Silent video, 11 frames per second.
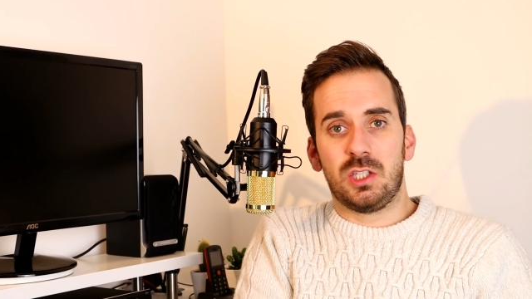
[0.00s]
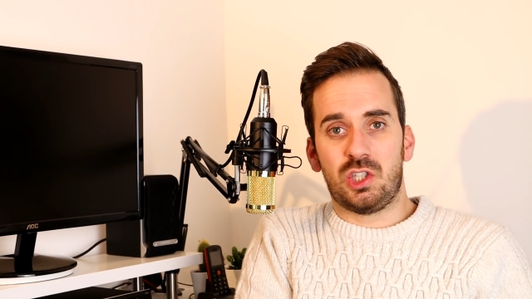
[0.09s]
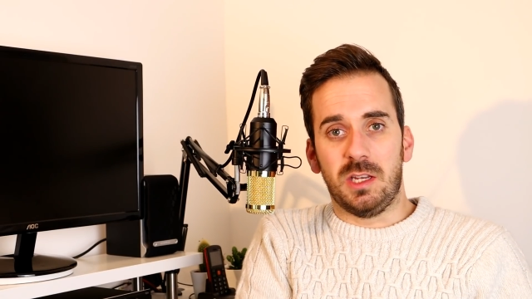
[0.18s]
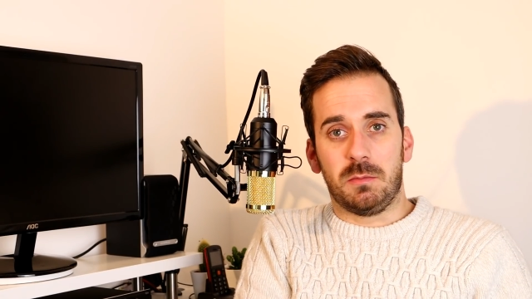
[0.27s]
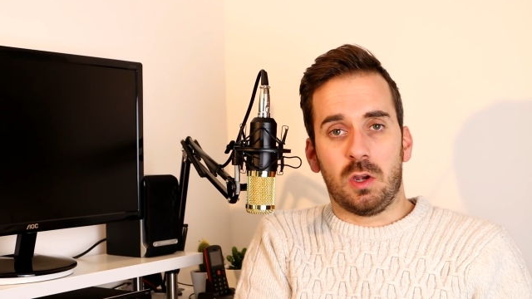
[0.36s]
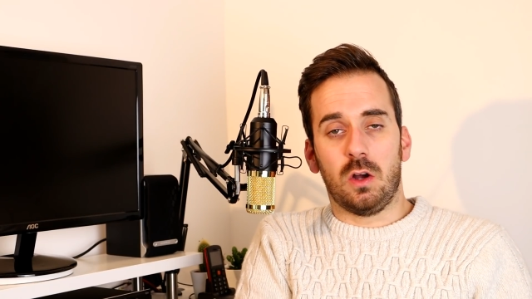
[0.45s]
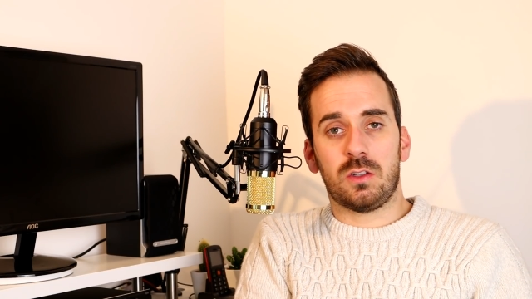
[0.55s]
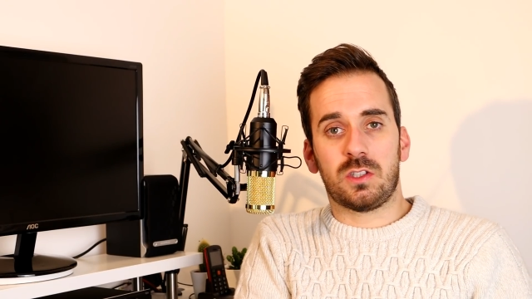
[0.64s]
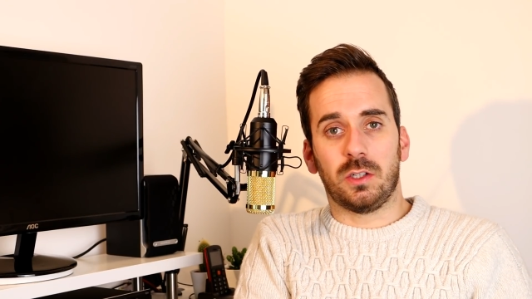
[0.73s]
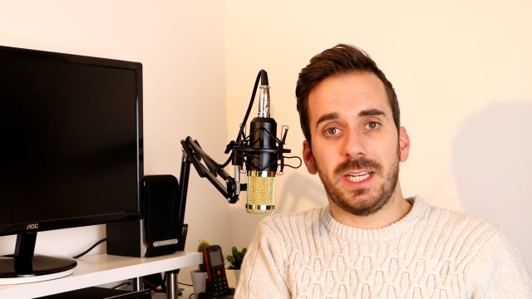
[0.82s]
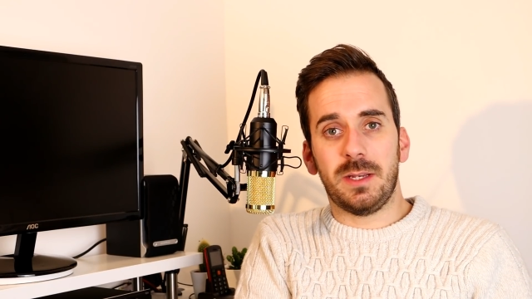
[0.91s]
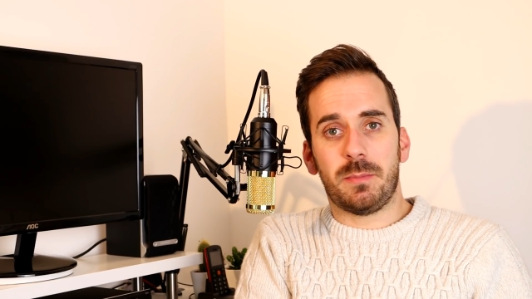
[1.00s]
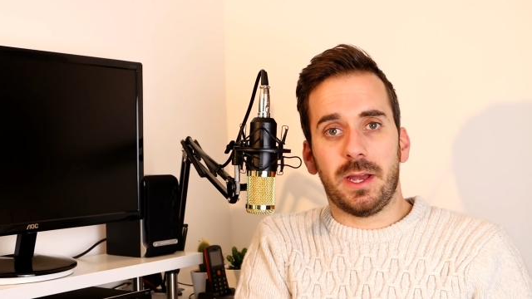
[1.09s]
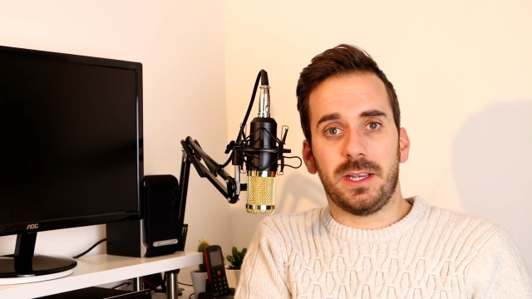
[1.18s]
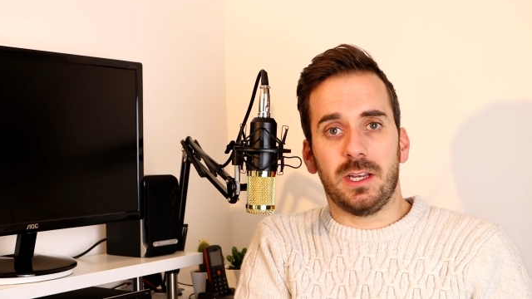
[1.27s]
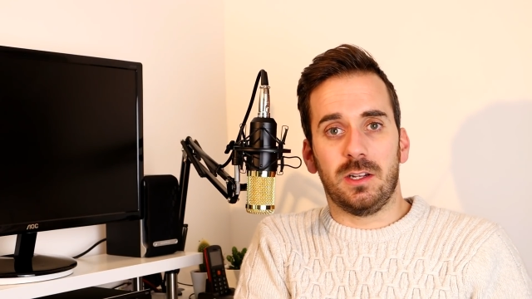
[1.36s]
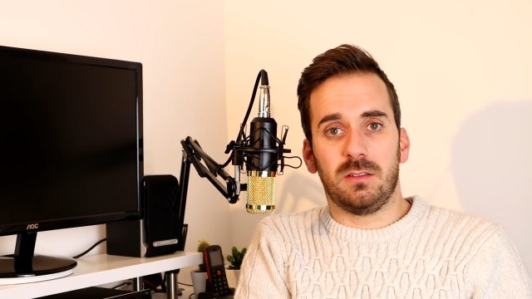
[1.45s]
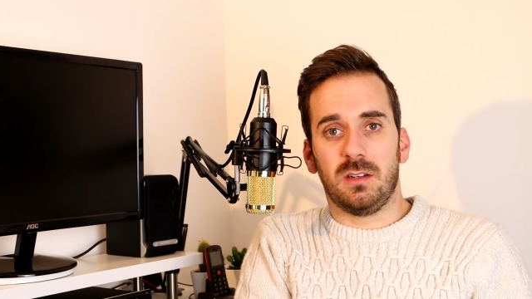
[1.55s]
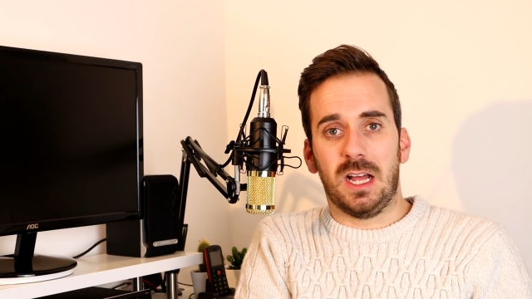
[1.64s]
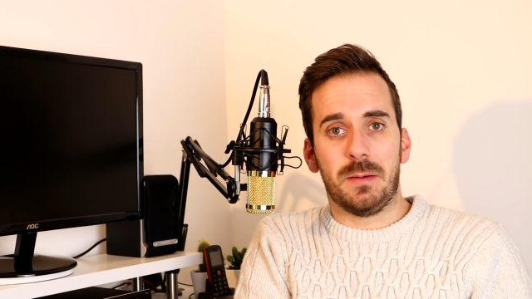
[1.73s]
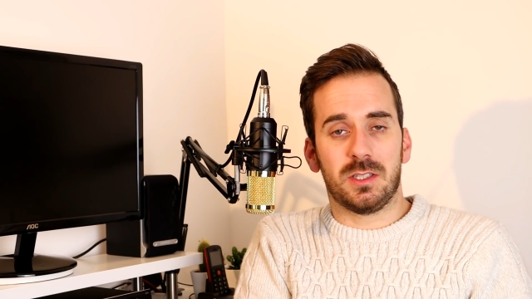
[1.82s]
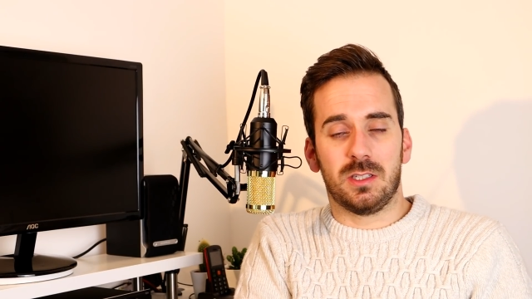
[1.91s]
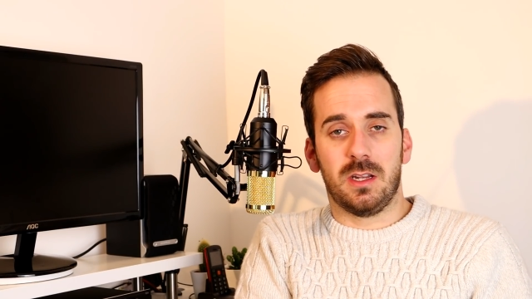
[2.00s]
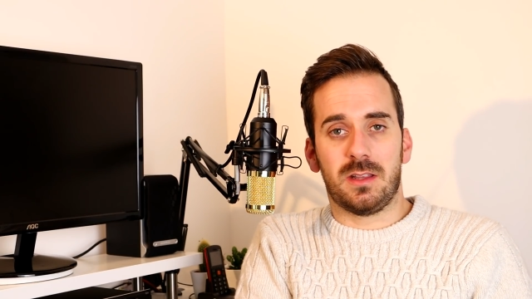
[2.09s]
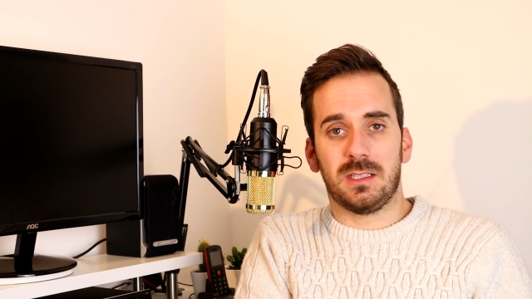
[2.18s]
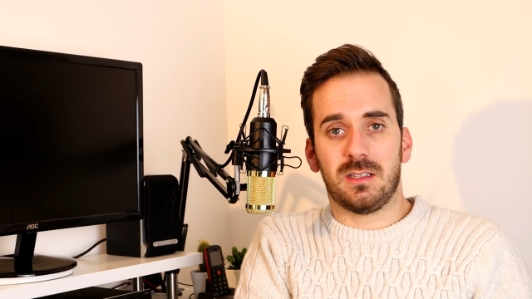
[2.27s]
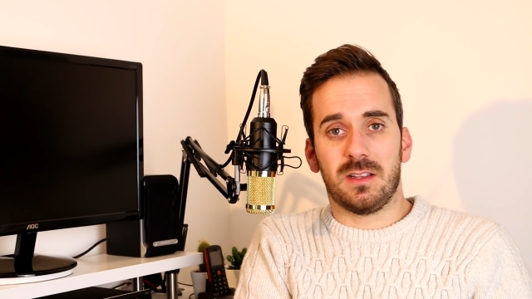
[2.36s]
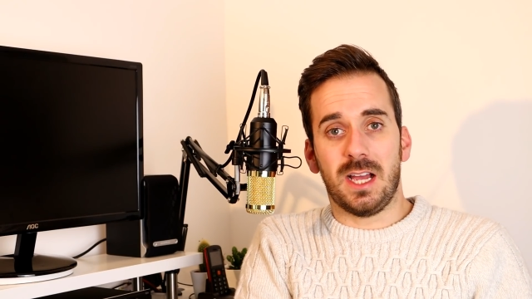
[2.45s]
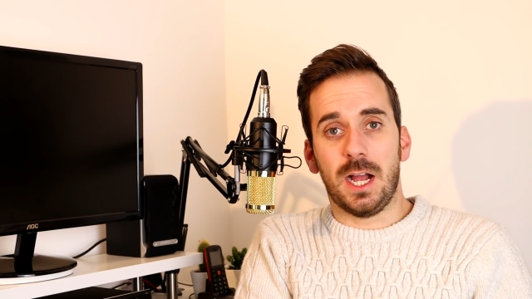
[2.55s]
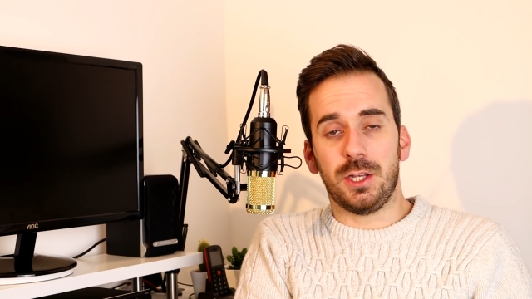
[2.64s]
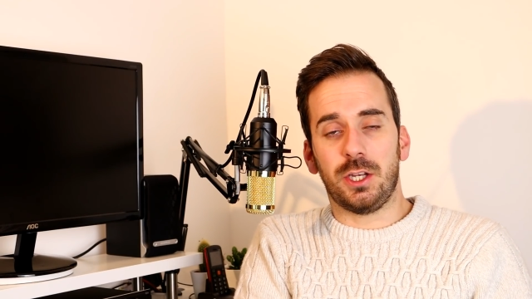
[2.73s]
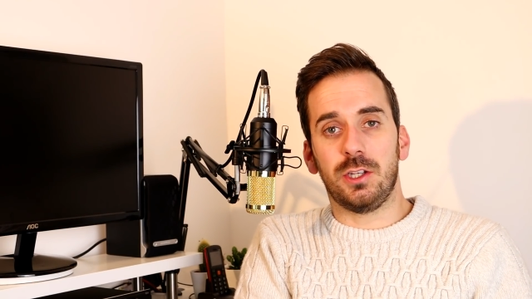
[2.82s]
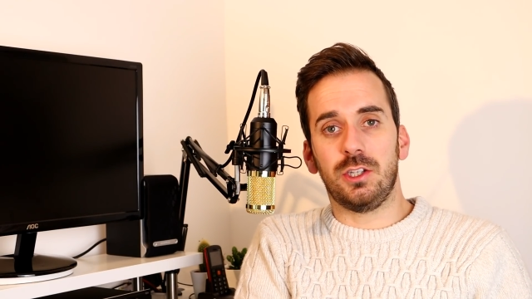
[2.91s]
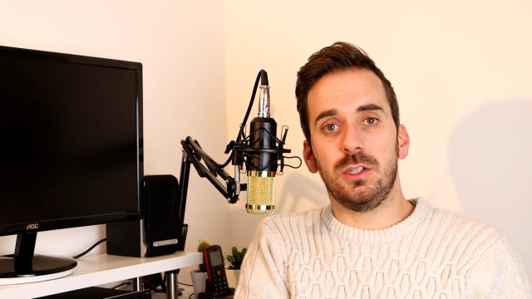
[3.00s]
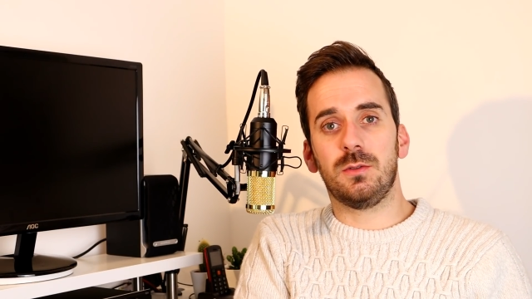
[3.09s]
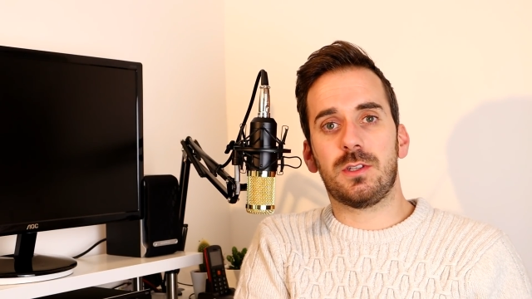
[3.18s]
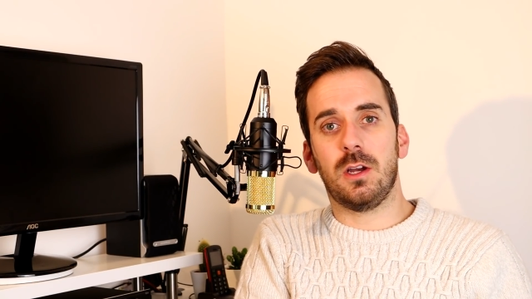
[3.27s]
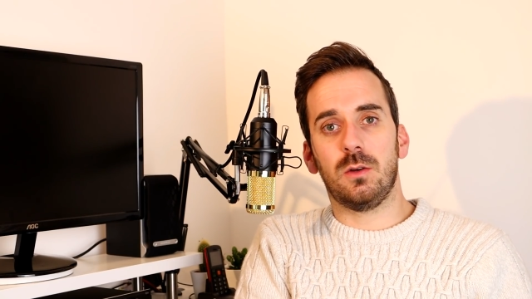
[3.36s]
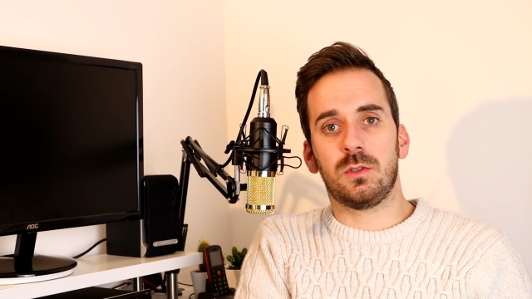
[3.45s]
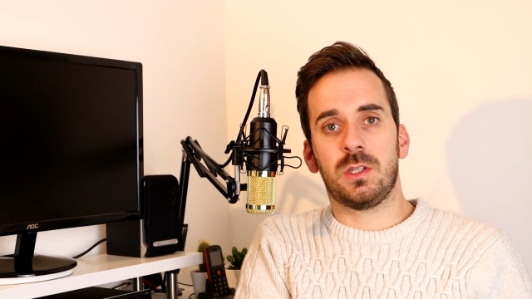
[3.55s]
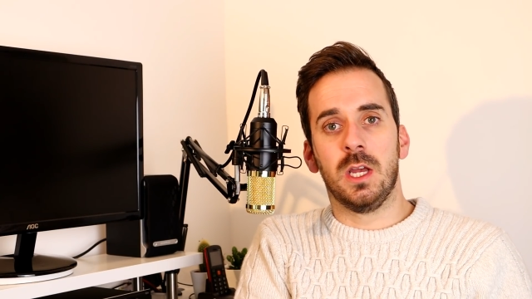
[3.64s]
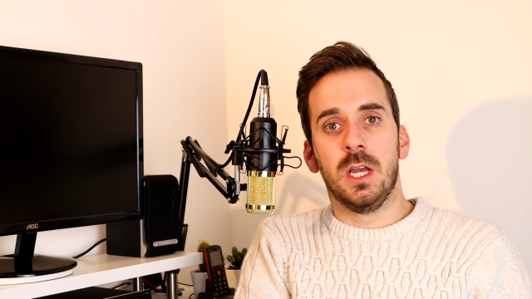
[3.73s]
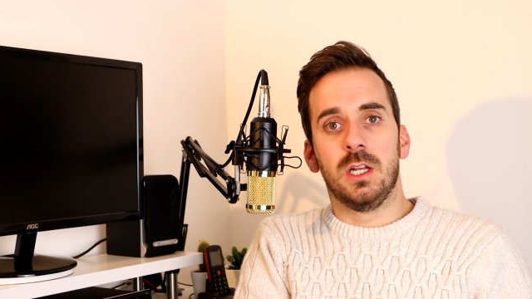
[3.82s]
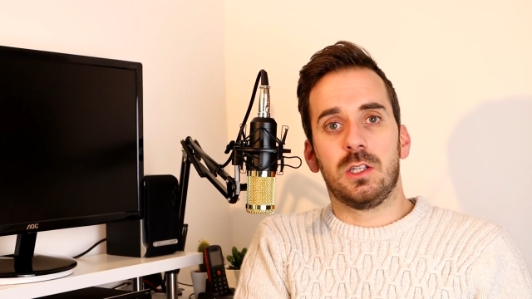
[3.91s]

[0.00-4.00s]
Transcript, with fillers: cheap costs on eBay and Amazon and things like that, and you can use those